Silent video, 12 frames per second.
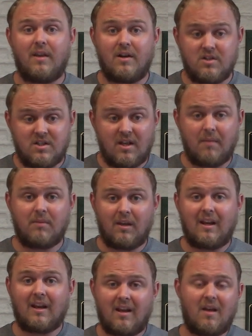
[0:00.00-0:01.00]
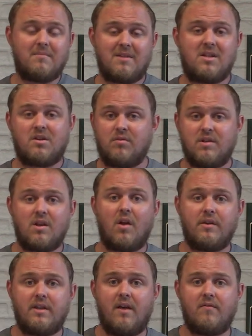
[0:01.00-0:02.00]
There's something that comes as a
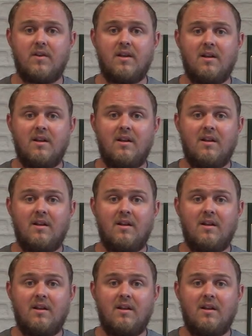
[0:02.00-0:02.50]
result of it.